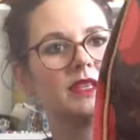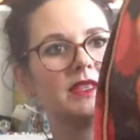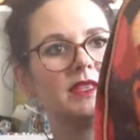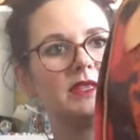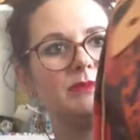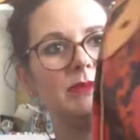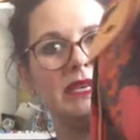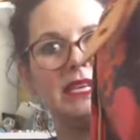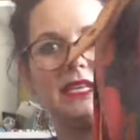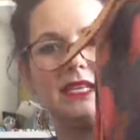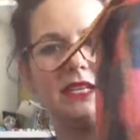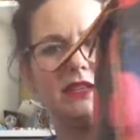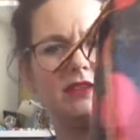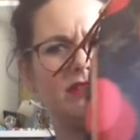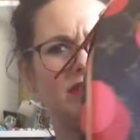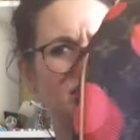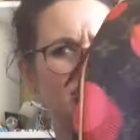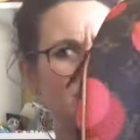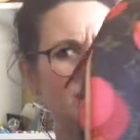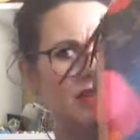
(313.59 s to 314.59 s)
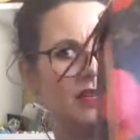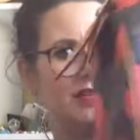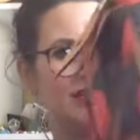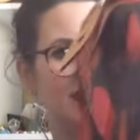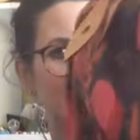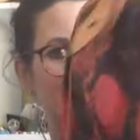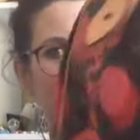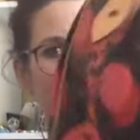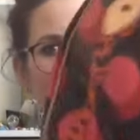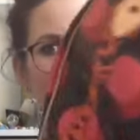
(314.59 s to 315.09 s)
Speedy
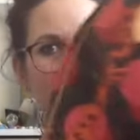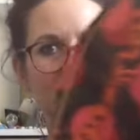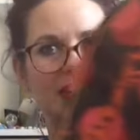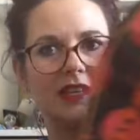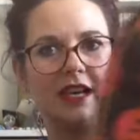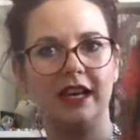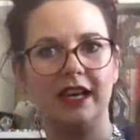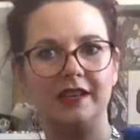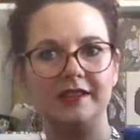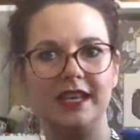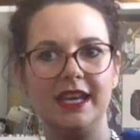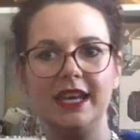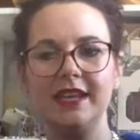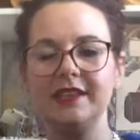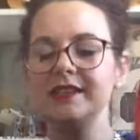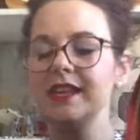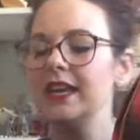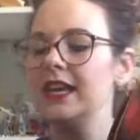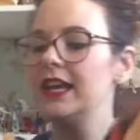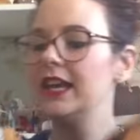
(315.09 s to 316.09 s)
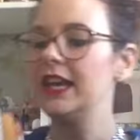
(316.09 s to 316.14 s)
30, I think the size is.